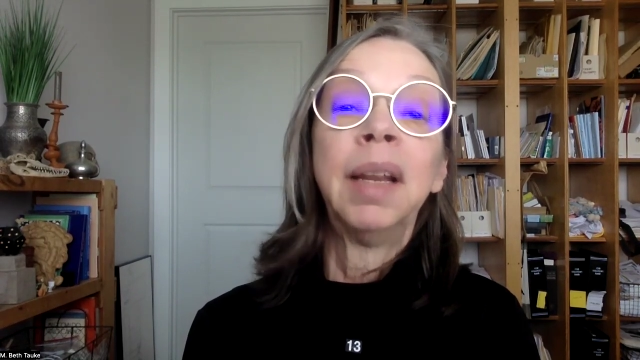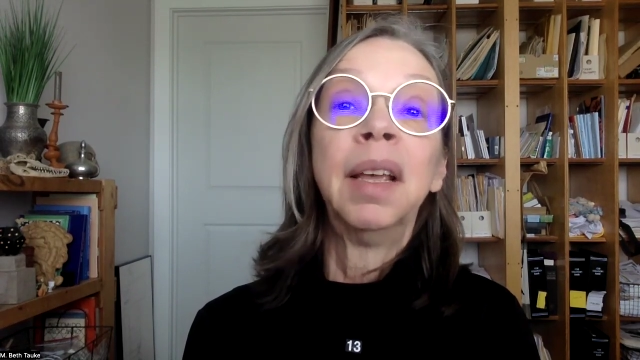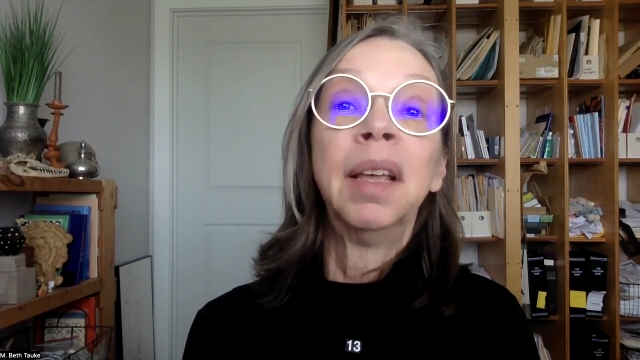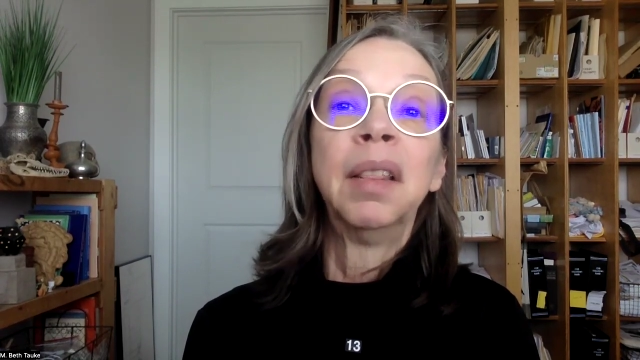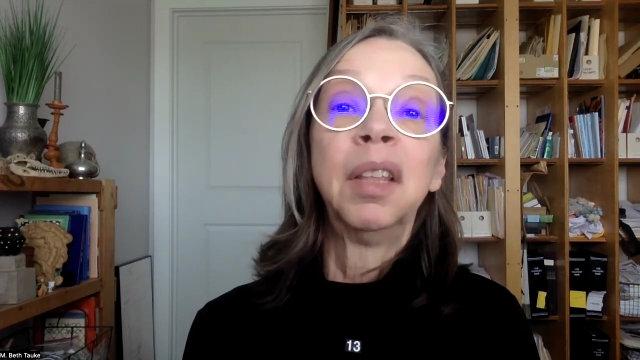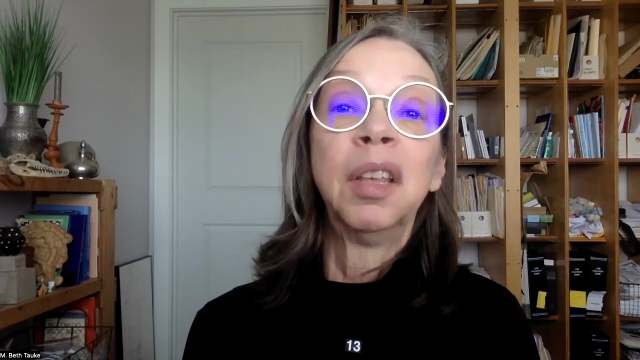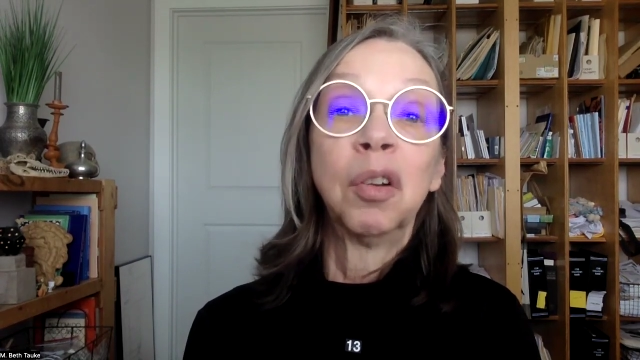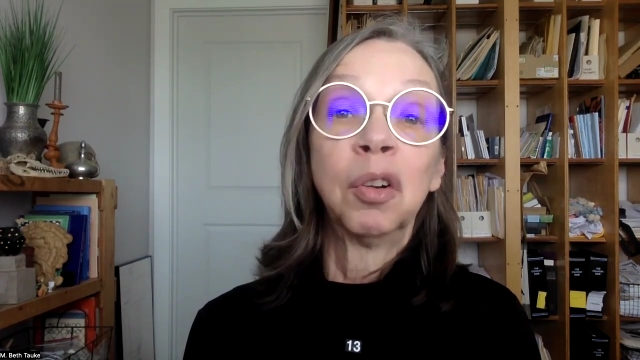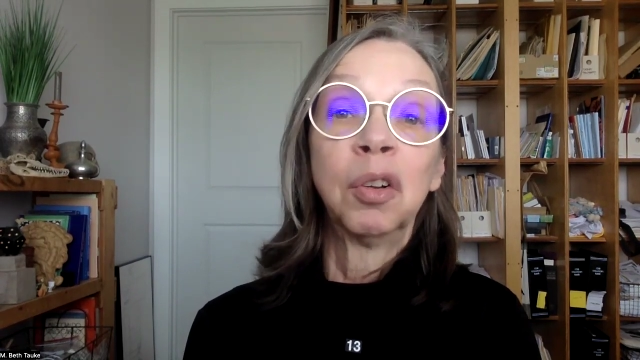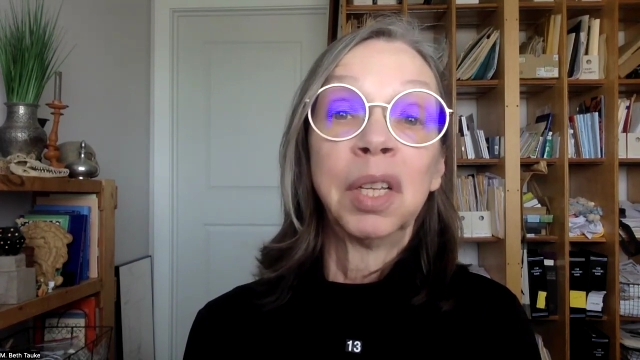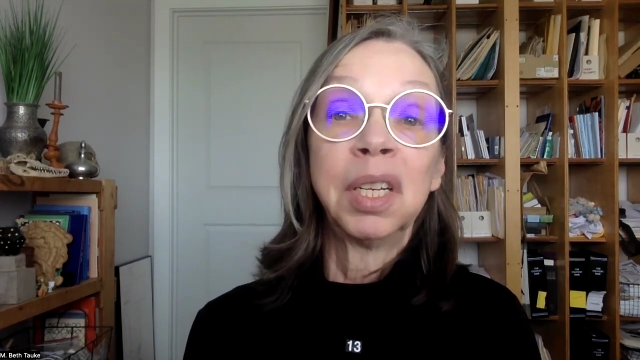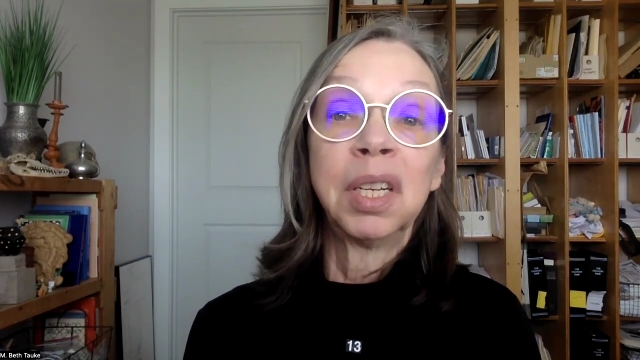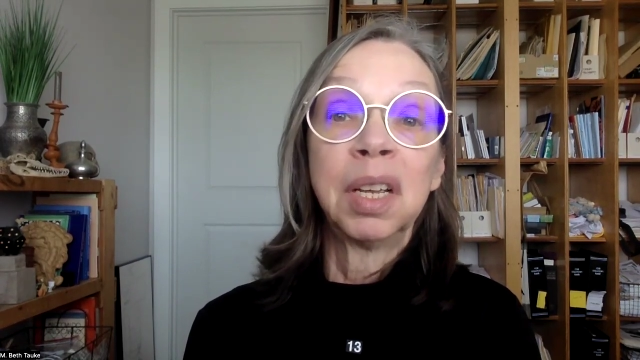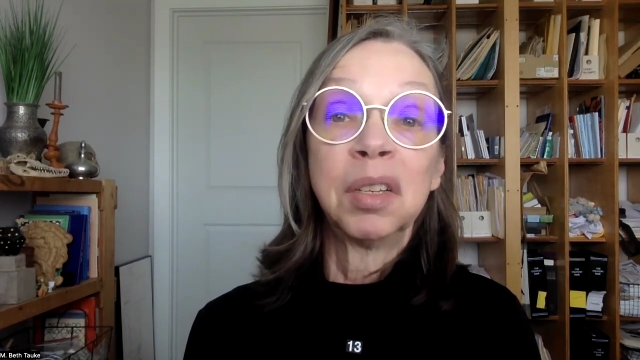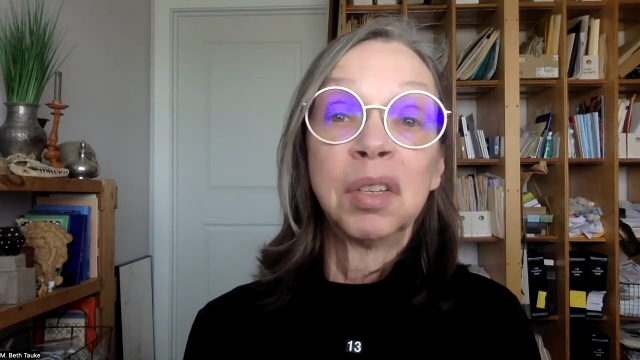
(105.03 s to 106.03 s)
in the
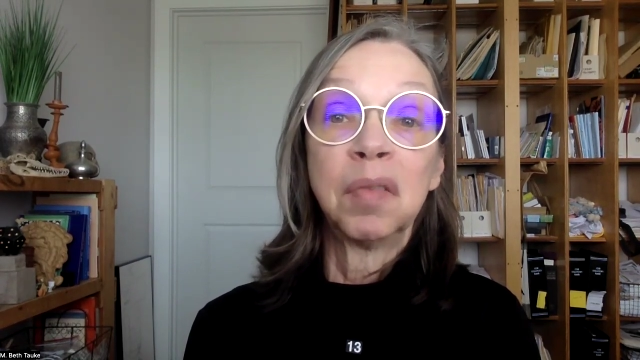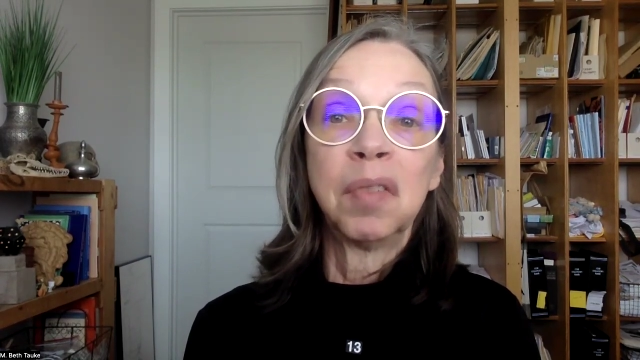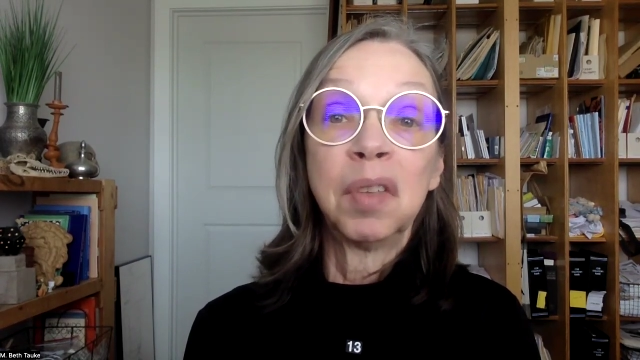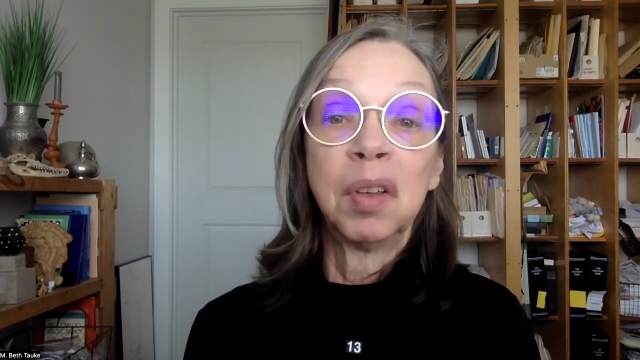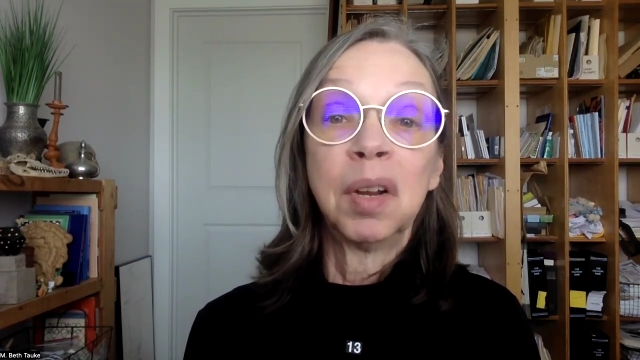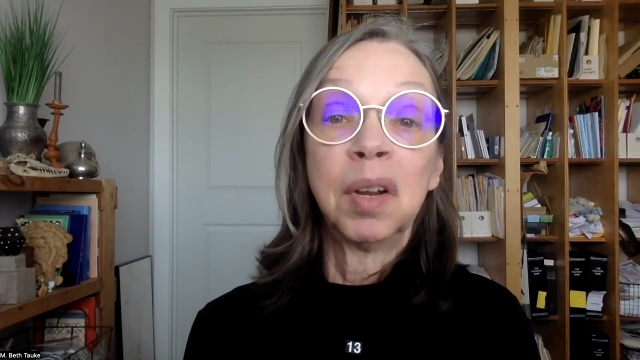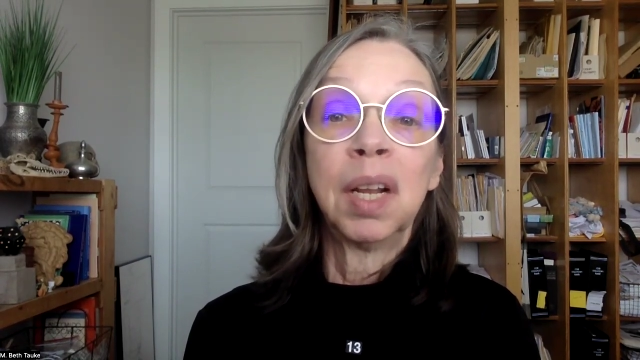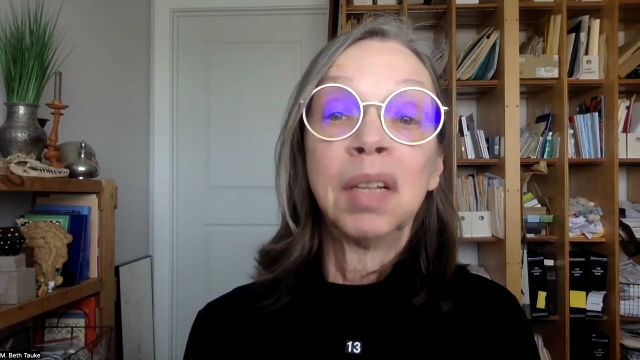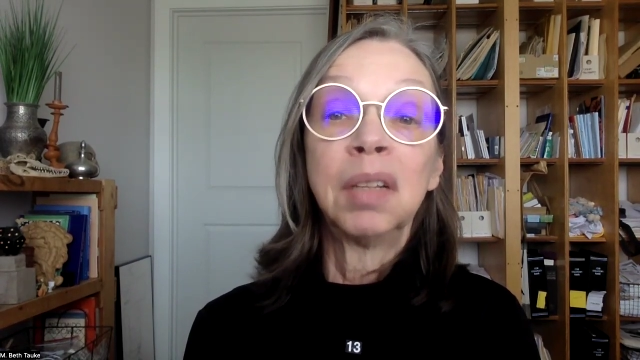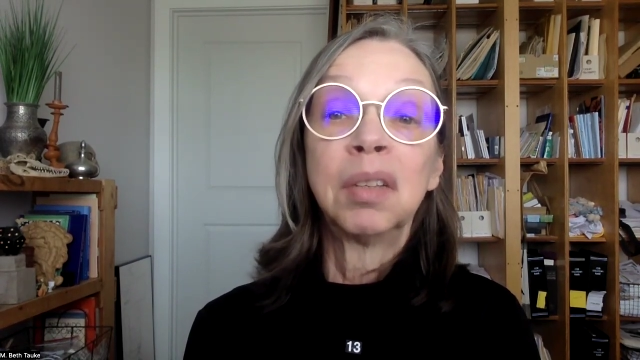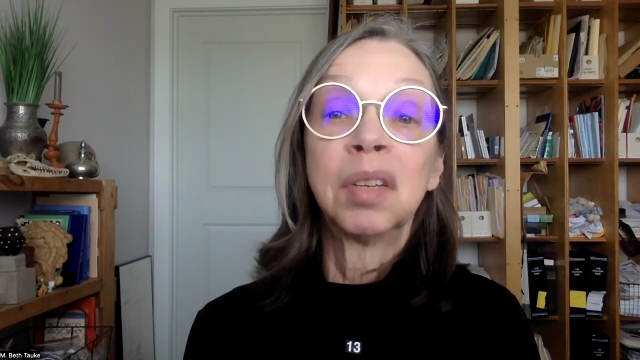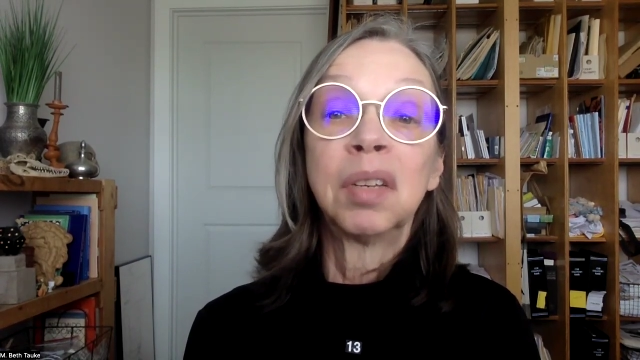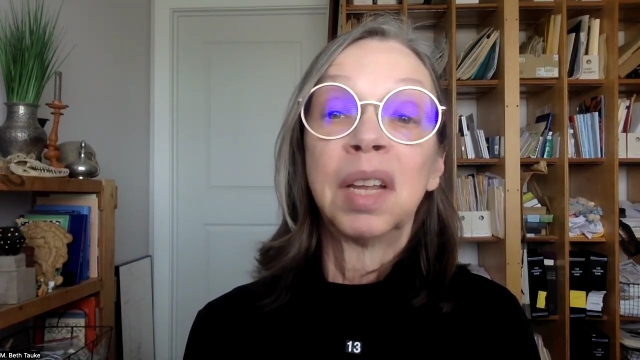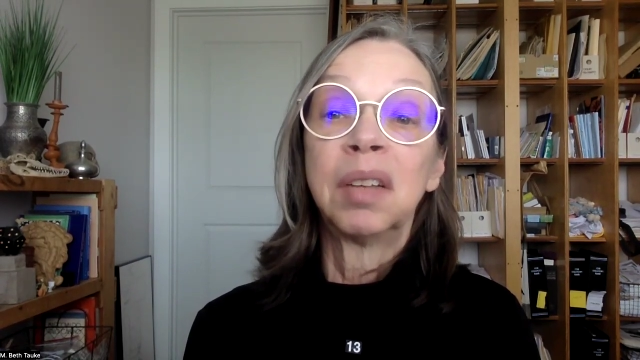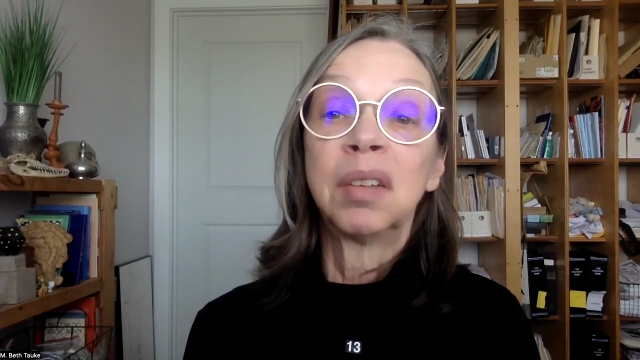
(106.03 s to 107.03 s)
early days of the United
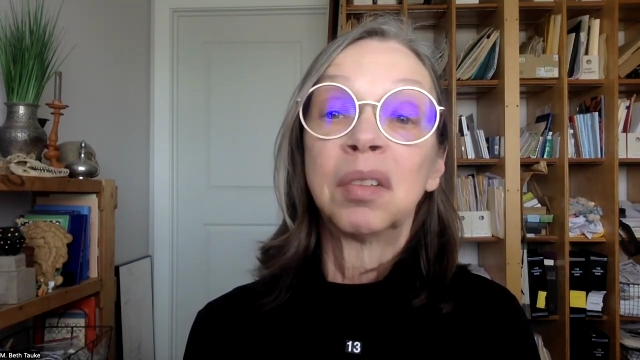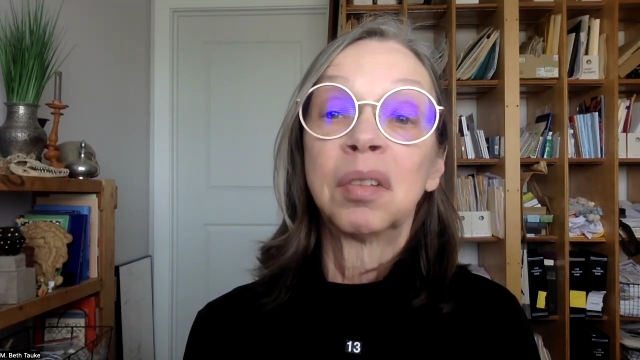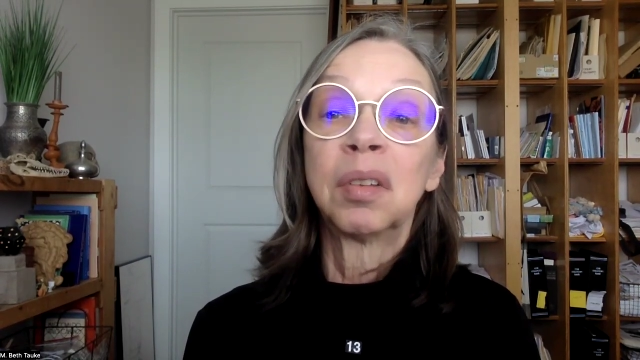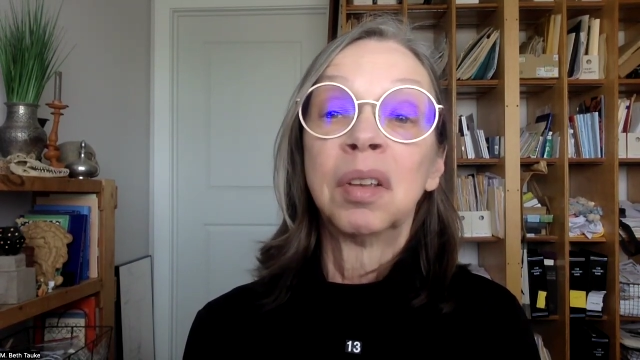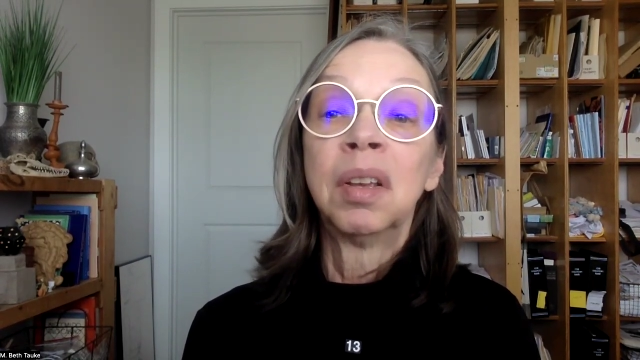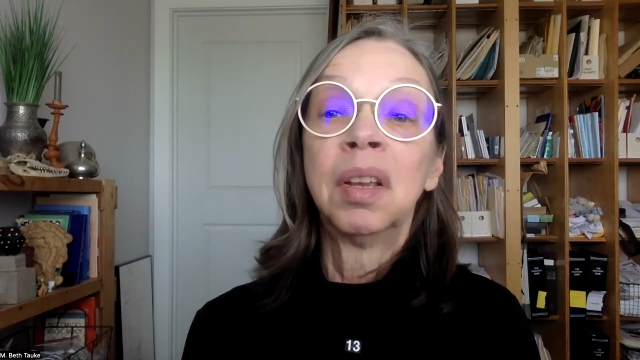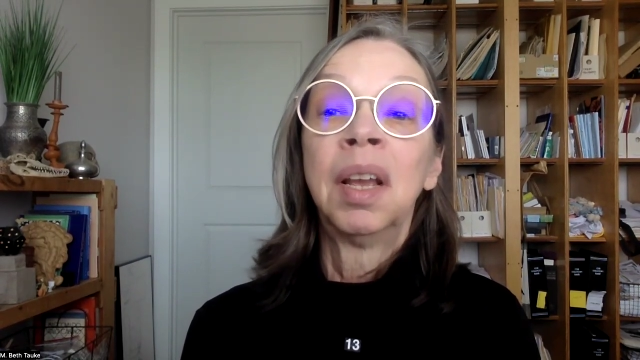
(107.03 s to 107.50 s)
States.